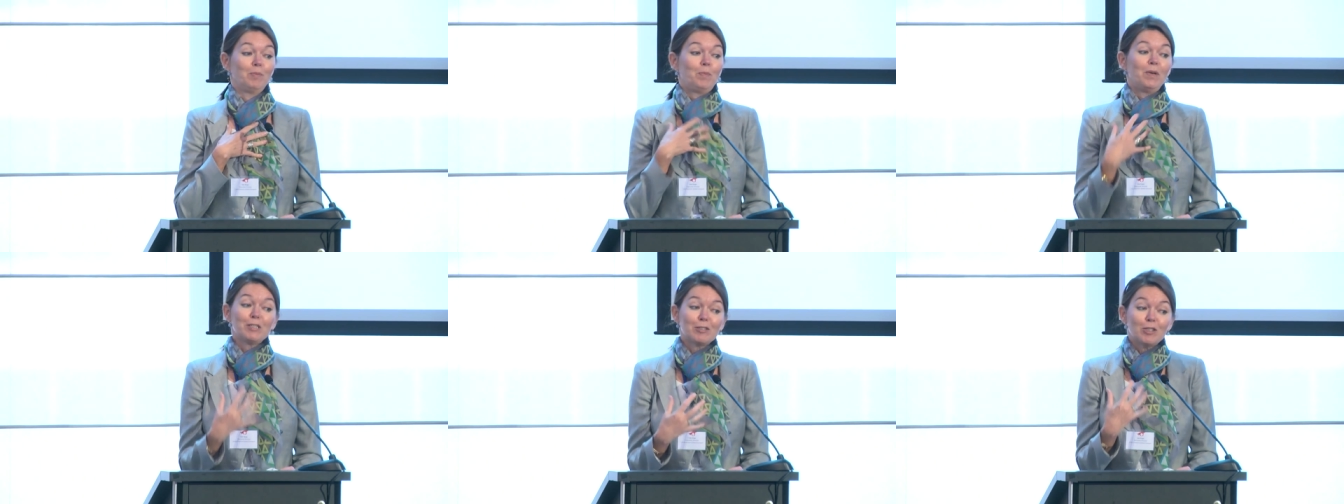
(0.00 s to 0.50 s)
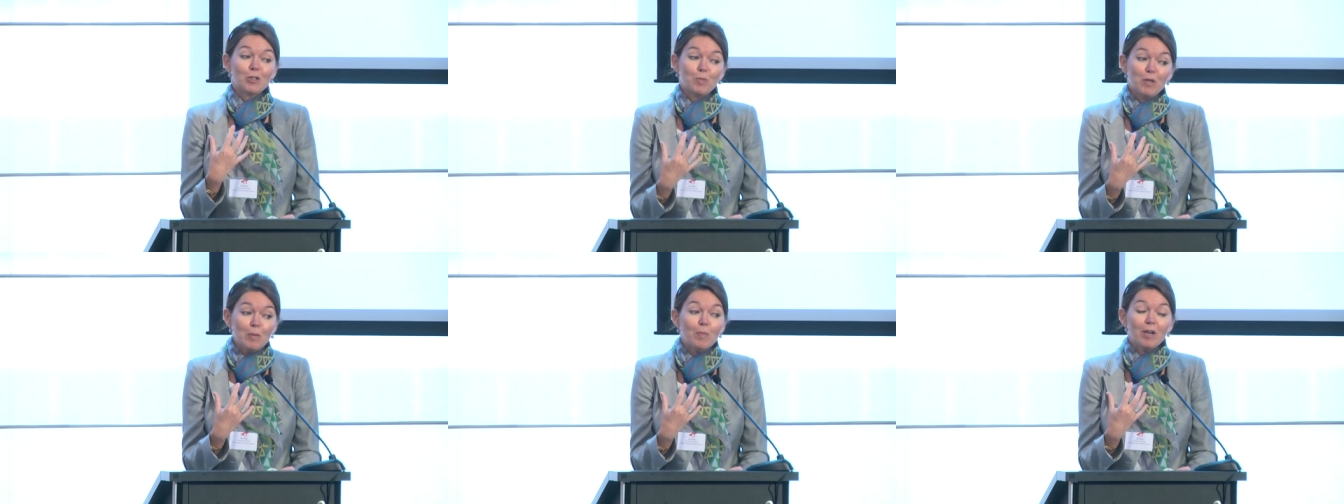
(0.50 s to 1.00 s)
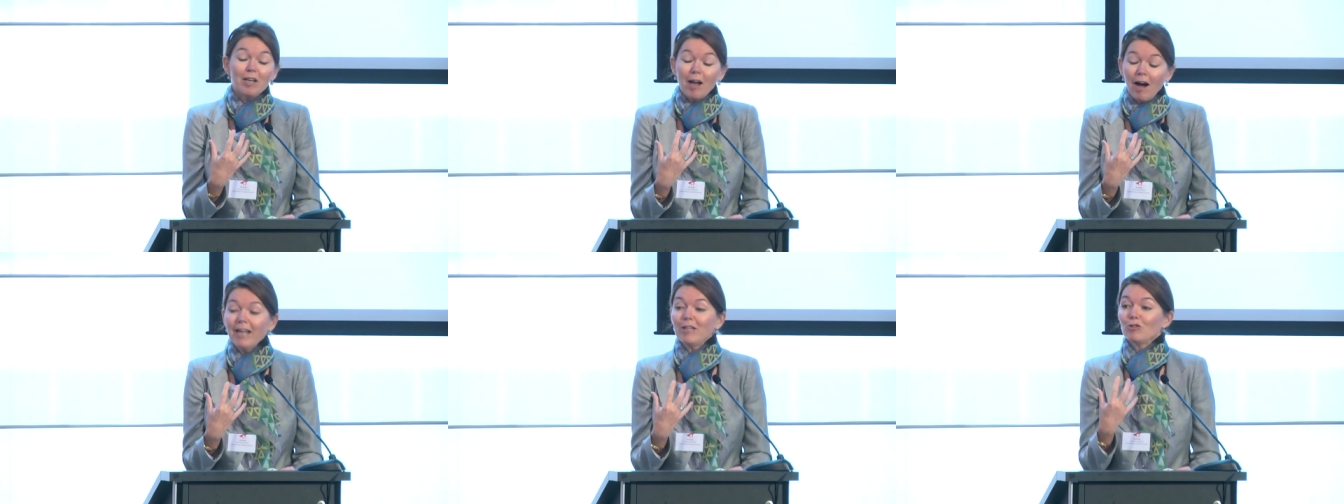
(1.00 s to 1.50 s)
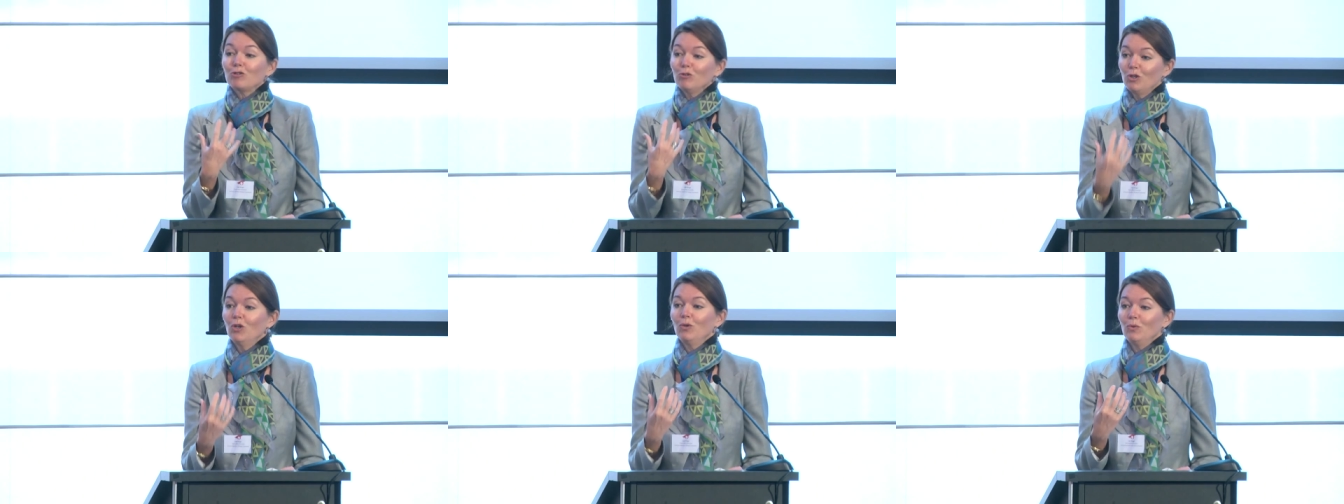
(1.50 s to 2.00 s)
Business people like to
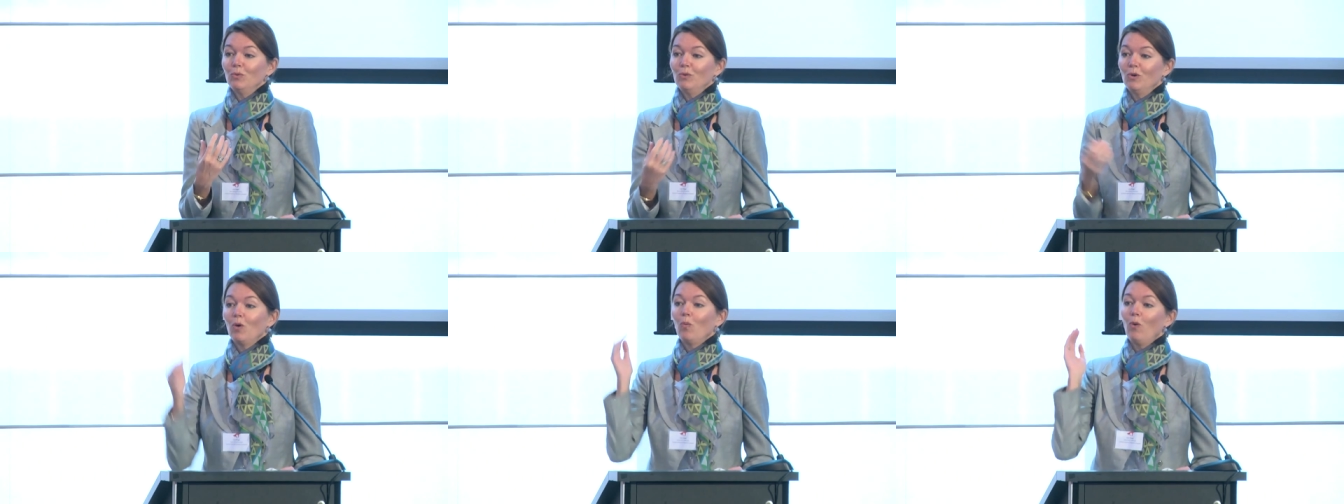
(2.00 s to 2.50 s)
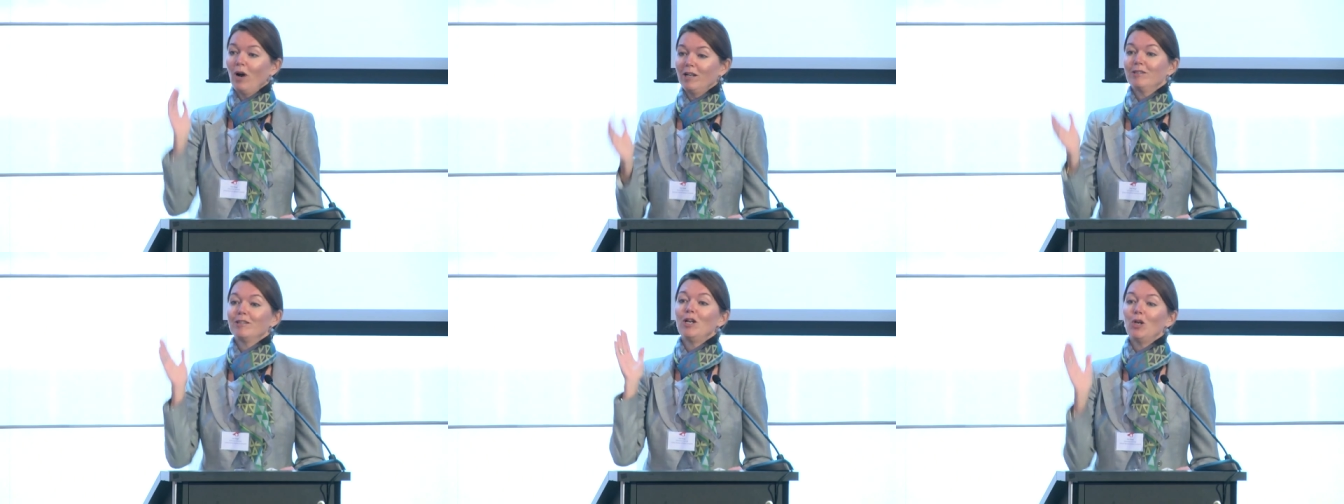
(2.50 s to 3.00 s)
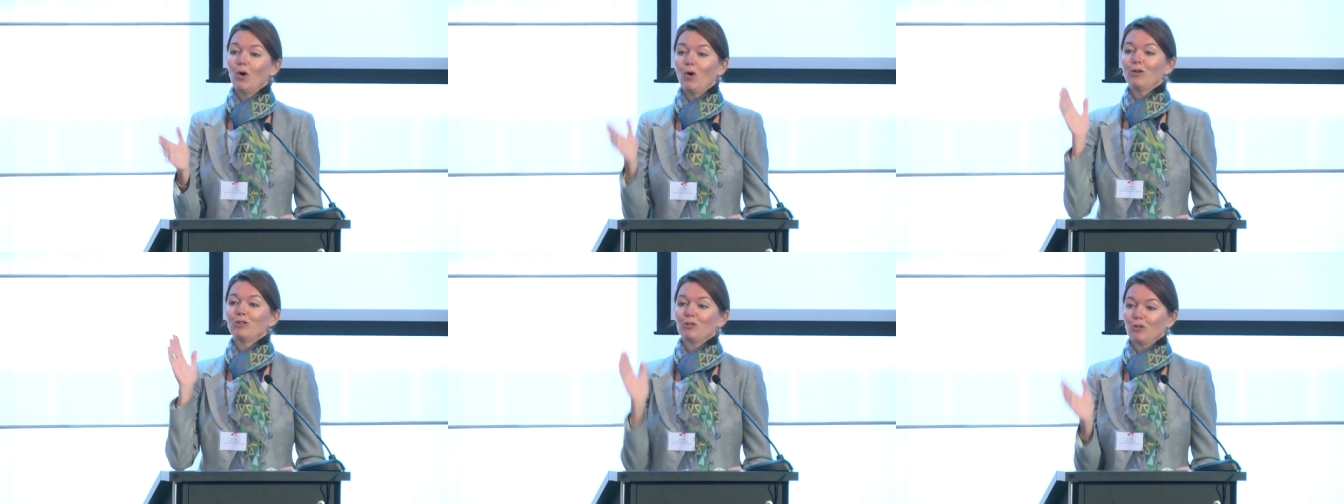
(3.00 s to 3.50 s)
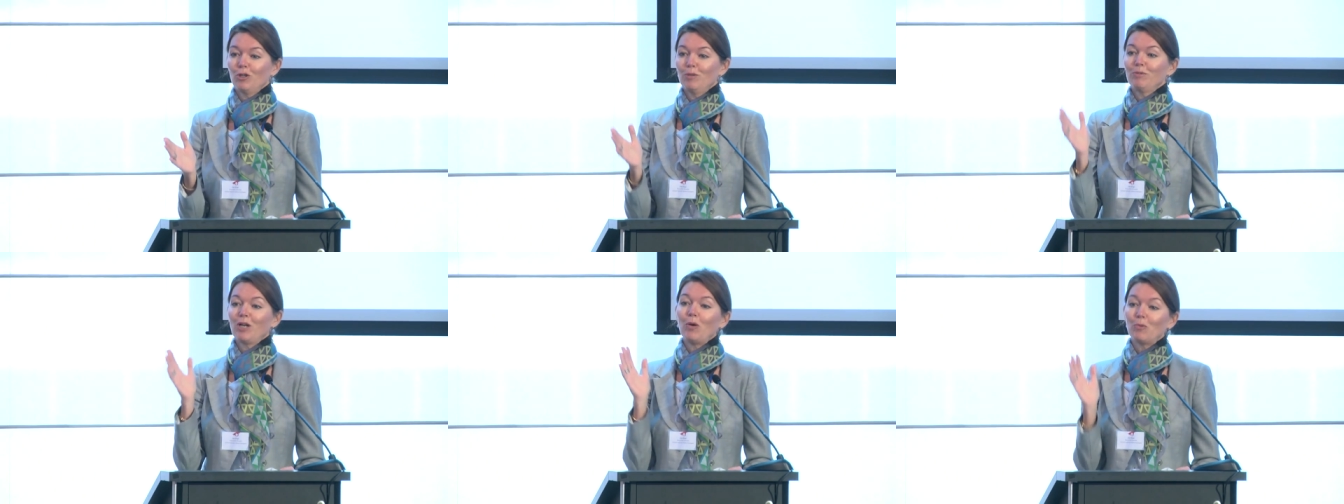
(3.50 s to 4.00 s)
know what the
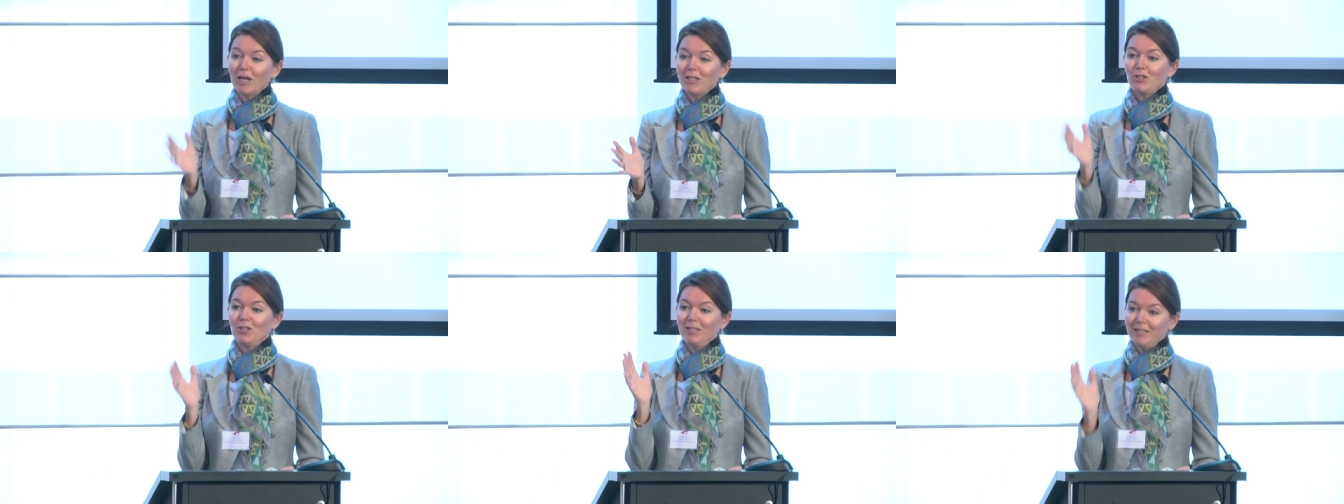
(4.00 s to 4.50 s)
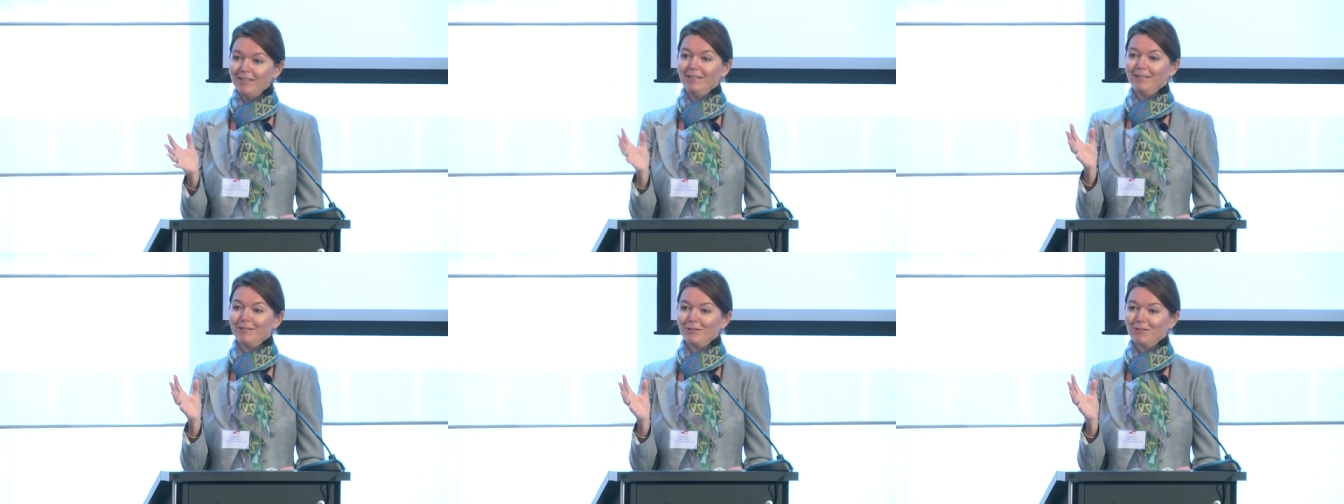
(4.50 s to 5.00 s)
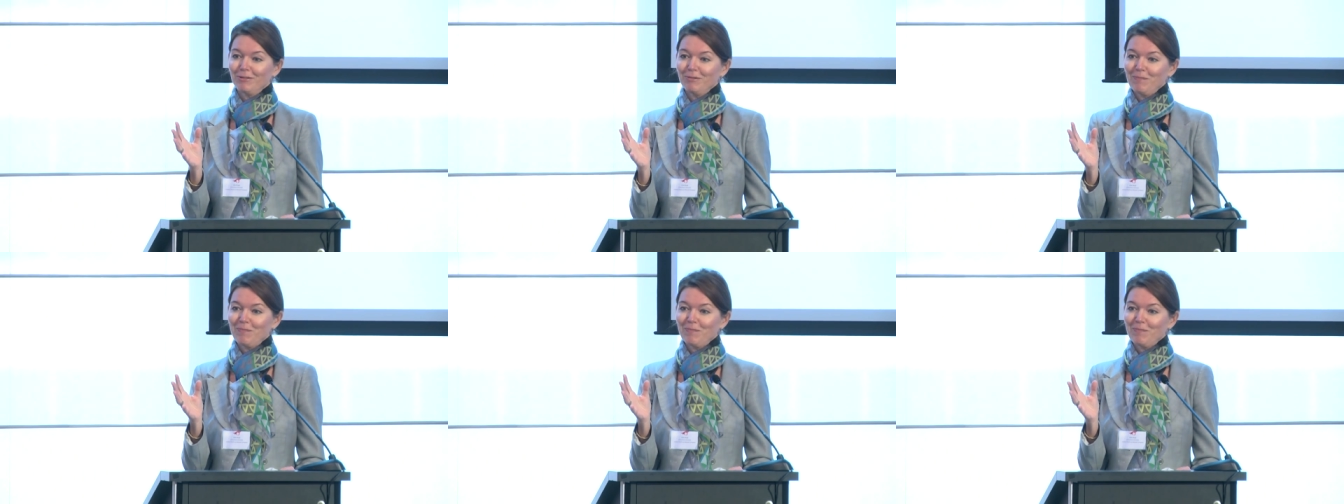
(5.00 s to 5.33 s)
long-term direction is,